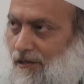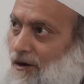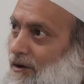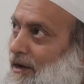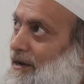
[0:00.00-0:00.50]

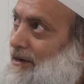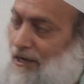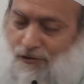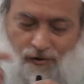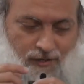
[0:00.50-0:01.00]
So I didn't
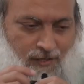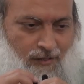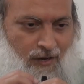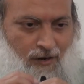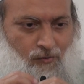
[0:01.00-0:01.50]
get as far as I
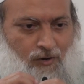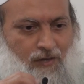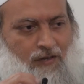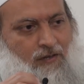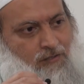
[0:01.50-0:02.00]
thought I would.
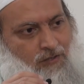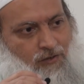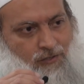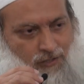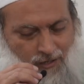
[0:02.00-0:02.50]
So
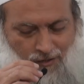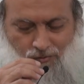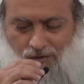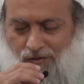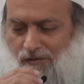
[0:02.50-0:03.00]
inshallah
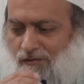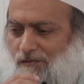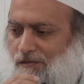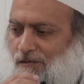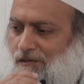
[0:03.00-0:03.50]
we'll
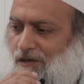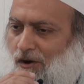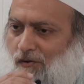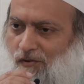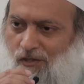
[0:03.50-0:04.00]

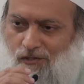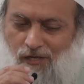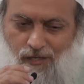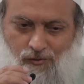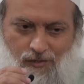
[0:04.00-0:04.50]
go over this
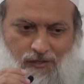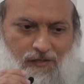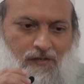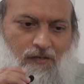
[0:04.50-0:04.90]
next week.